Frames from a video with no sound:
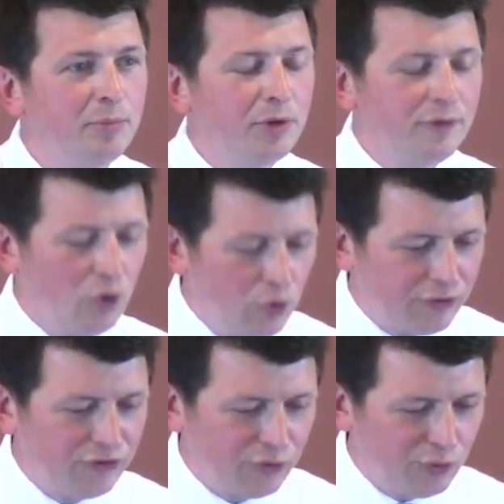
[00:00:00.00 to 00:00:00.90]
But of
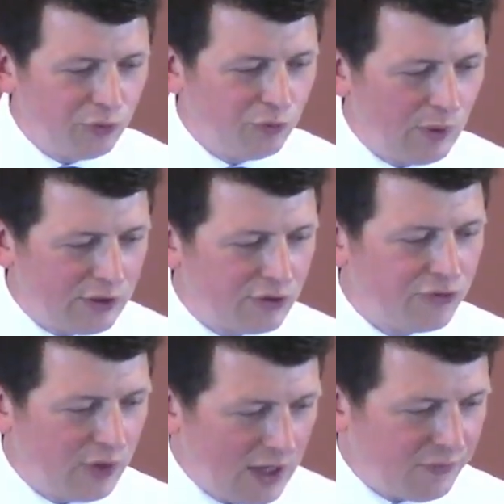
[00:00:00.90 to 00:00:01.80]
course, when you're
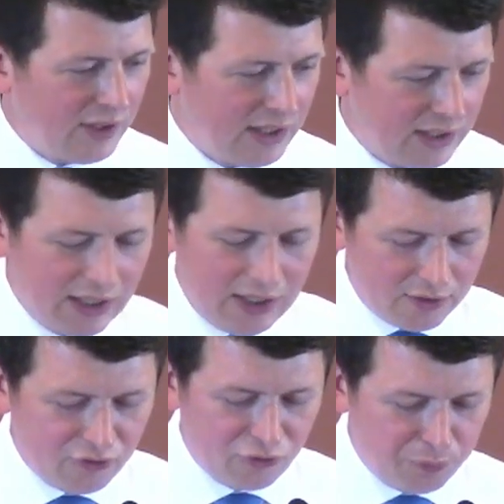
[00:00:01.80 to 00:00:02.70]
traveling in
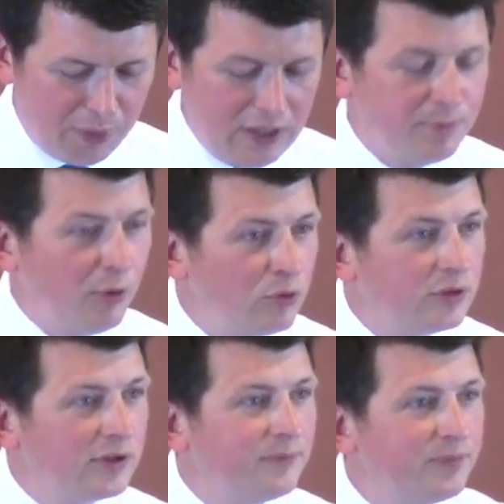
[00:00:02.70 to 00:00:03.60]
a
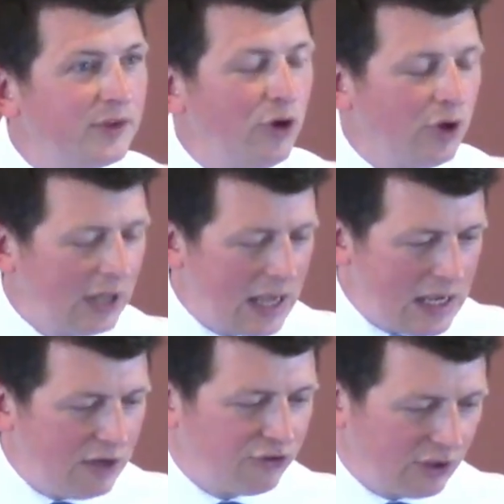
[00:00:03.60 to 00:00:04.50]
speedboat, you can
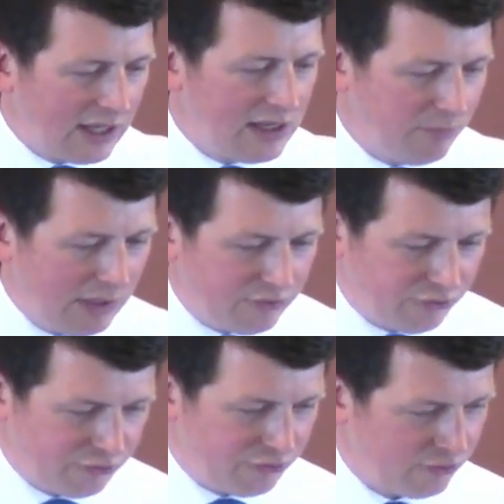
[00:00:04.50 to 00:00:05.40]
easily
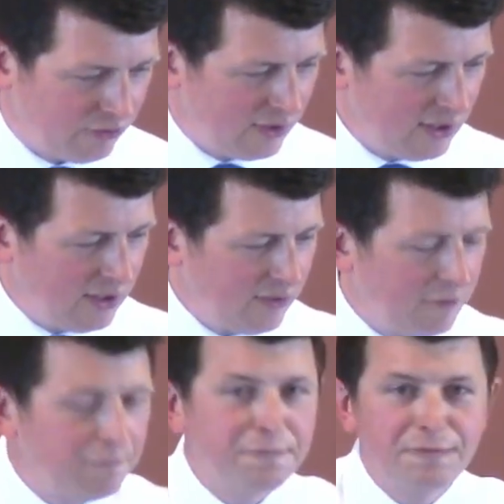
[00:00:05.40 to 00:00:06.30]
miss the
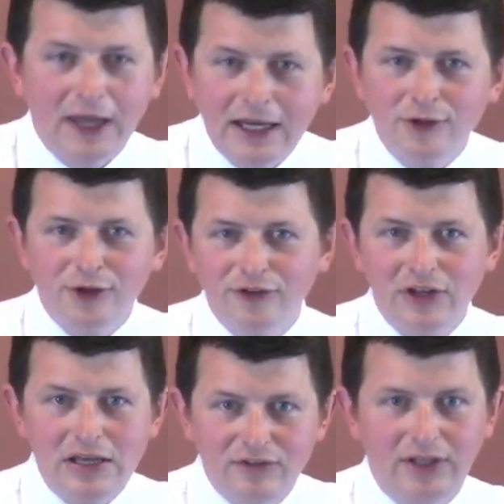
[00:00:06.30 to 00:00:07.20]
finer
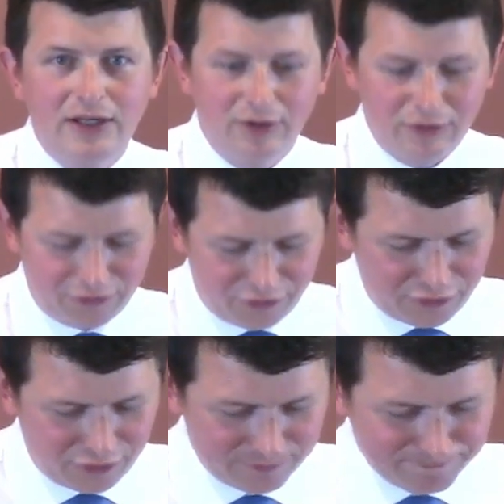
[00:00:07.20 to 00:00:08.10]

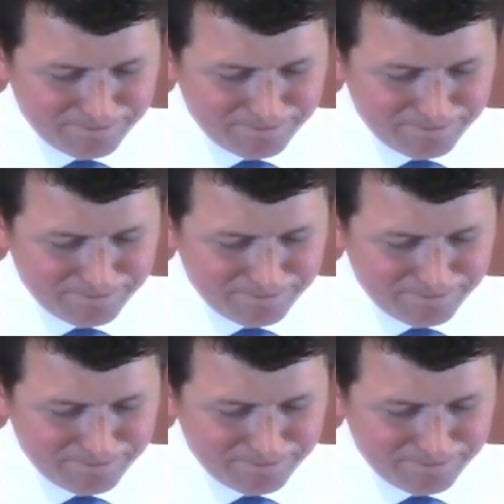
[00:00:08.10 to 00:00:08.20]
details.